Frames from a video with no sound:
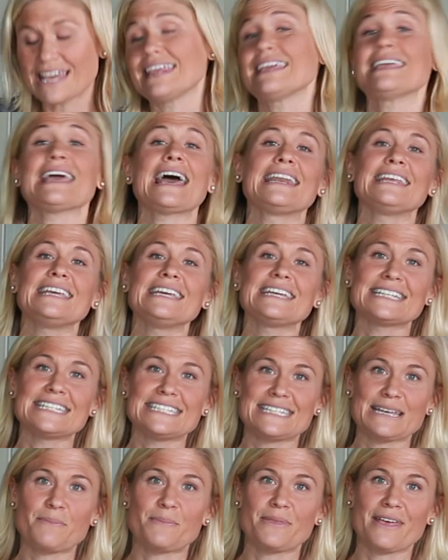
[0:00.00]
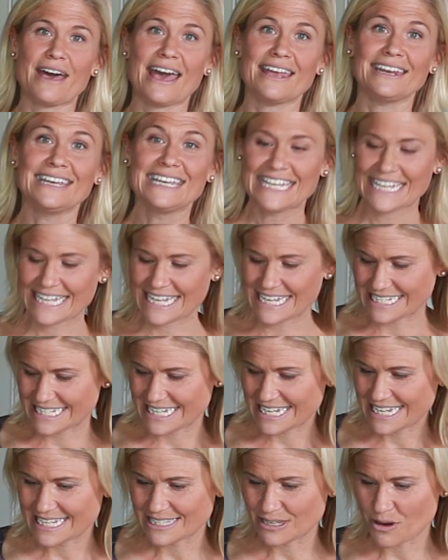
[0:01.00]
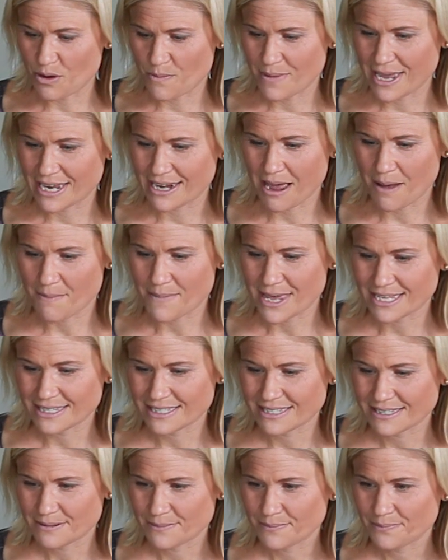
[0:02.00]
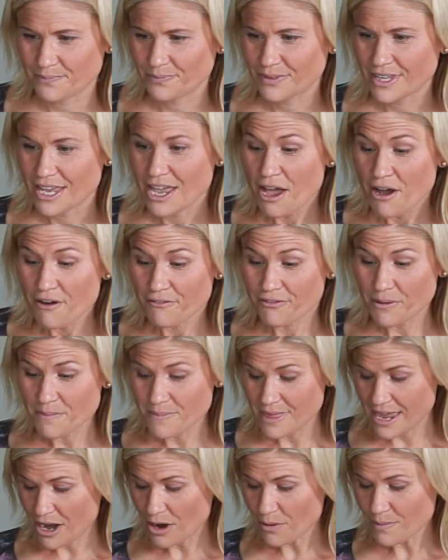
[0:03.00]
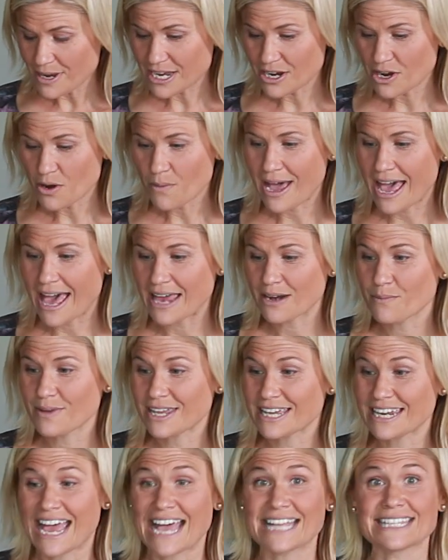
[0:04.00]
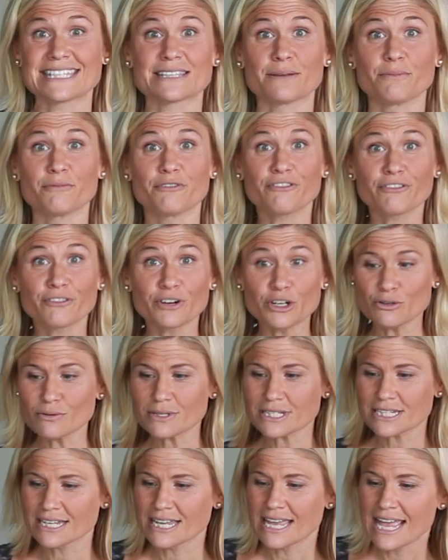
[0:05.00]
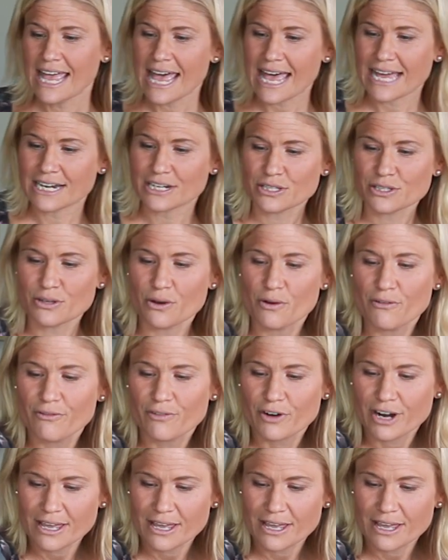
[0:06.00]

and again, he can dip that into his homemade hummus. From there, we can go ahead and we can add some fruit. And so for